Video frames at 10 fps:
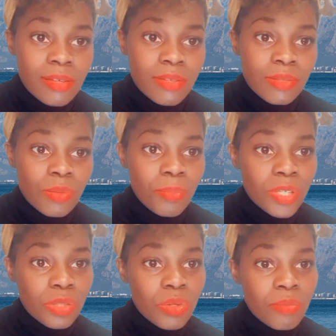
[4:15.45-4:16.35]
So
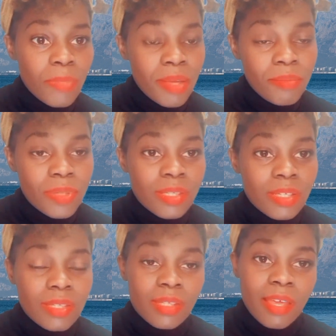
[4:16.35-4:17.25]
based on my
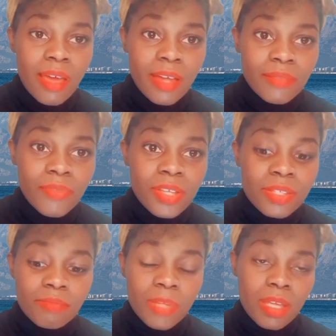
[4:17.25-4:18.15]
business, he advised
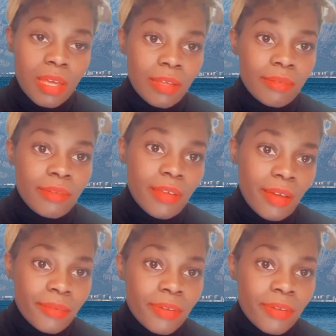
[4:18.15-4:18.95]
me, and yeah,